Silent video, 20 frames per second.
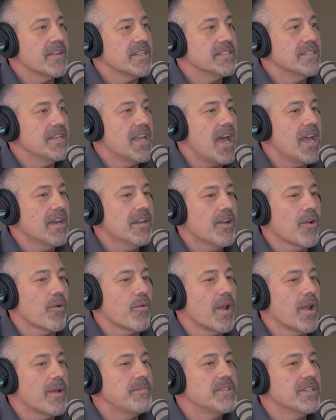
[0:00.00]
it's not
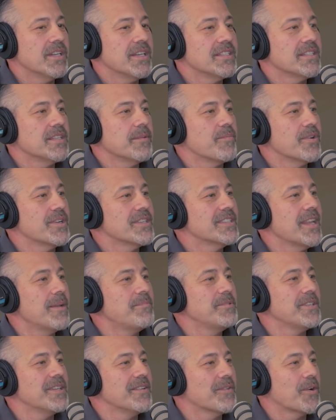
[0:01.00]
corruption, it's the
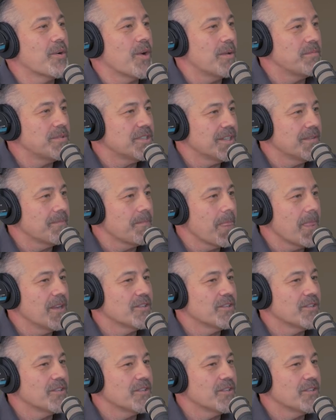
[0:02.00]
perception of corruption.